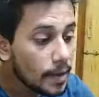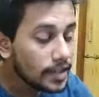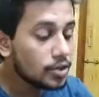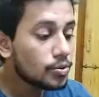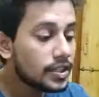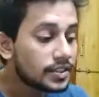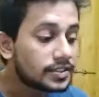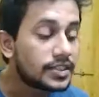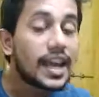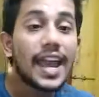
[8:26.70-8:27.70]
might
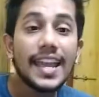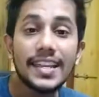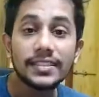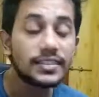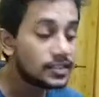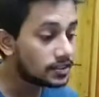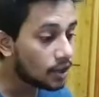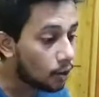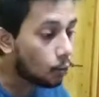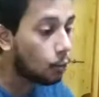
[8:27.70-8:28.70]
notice is
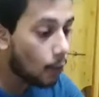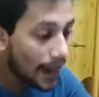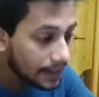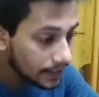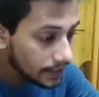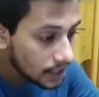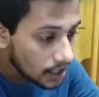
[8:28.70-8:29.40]
the white